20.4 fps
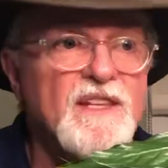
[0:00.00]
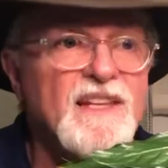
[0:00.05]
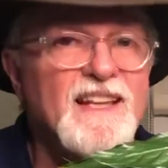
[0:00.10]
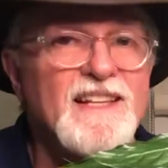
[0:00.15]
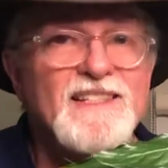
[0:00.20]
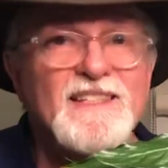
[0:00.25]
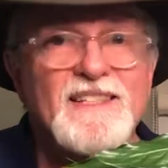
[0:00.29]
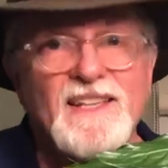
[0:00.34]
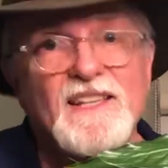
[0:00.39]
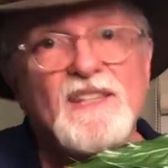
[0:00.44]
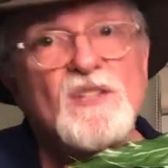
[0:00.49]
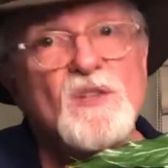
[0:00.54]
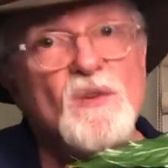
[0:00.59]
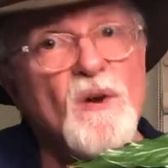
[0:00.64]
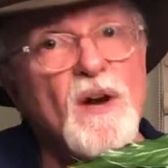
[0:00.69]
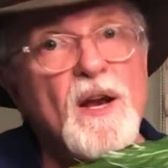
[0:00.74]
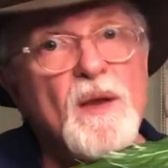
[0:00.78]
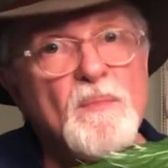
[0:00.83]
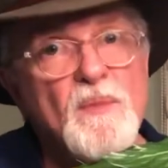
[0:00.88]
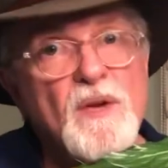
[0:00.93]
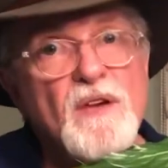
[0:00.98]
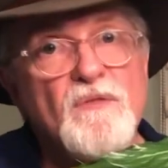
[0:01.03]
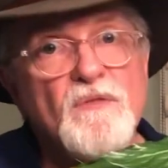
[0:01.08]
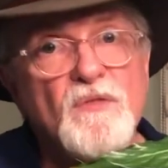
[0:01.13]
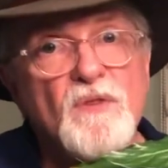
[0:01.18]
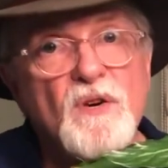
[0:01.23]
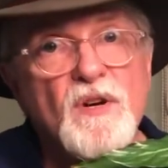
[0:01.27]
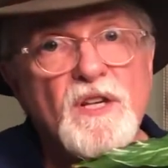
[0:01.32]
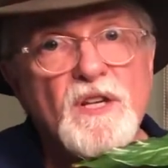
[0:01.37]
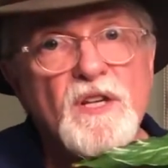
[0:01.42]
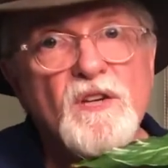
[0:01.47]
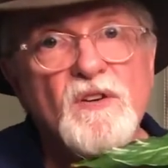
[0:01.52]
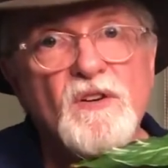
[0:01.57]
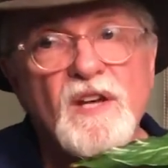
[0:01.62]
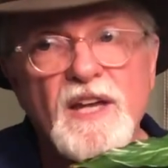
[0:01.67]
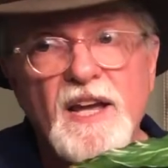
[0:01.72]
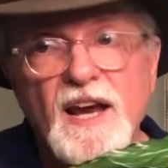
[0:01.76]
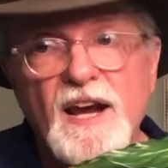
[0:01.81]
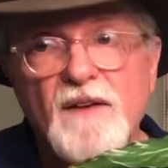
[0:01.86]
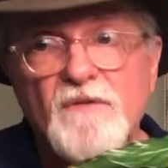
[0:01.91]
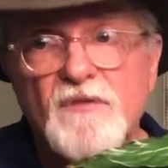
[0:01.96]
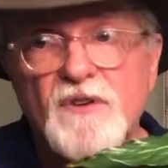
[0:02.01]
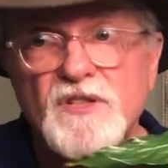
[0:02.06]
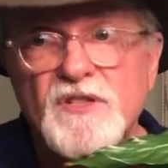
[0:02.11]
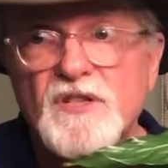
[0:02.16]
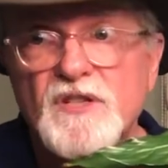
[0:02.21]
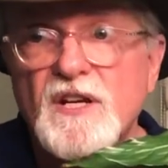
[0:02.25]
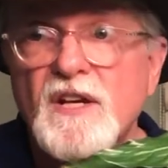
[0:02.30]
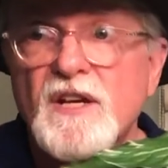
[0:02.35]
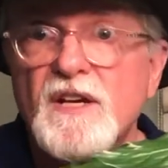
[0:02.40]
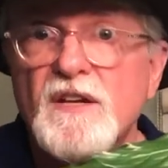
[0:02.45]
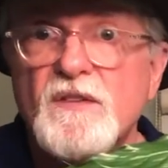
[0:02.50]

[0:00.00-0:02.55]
That's quite a bit for a yearly average.